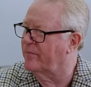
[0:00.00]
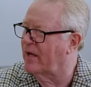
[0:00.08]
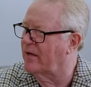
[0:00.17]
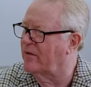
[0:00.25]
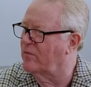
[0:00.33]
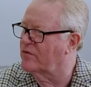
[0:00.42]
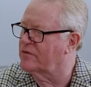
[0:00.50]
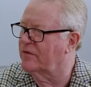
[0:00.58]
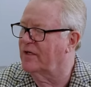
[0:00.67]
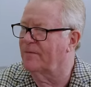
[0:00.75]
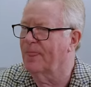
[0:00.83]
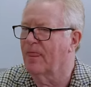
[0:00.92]
about it, wasn't
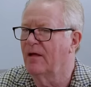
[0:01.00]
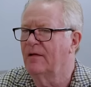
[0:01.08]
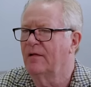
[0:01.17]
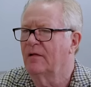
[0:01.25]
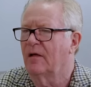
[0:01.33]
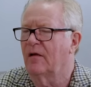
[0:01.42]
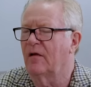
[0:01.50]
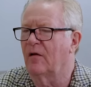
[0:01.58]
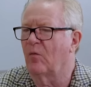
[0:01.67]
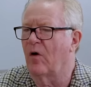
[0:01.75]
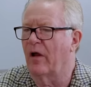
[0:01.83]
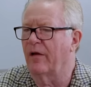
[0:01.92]
there, a
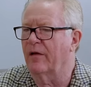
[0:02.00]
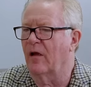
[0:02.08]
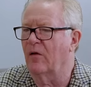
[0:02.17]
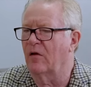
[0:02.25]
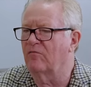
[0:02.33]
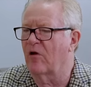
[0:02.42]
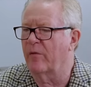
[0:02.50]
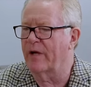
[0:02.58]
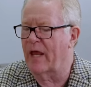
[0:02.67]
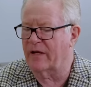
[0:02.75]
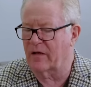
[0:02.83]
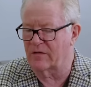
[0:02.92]
while ago? And Rowan
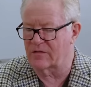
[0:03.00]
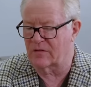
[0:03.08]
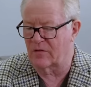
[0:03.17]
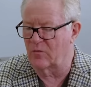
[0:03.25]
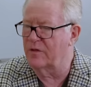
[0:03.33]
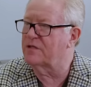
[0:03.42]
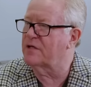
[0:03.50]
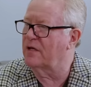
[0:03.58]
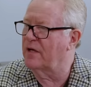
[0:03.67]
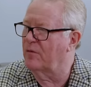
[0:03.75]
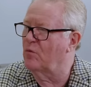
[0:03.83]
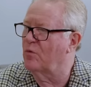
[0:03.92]
Atkinson always said
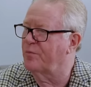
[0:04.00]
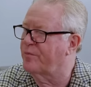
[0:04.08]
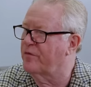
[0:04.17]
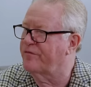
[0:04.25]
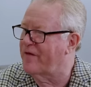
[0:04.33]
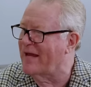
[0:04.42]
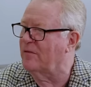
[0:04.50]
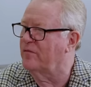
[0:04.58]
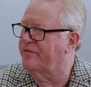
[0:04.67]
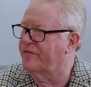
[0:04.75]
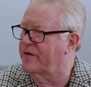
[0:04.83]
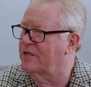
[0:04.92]
it will
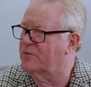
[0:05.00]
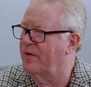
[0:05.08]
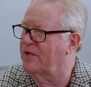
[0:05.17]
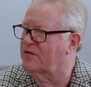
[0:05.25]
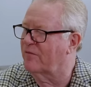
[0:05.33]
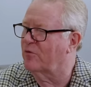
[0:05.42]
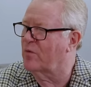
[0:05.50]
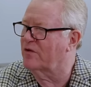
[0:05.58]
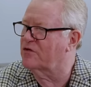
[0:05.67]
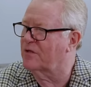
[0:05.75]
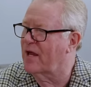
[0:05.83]
prevent free speech. Everyone should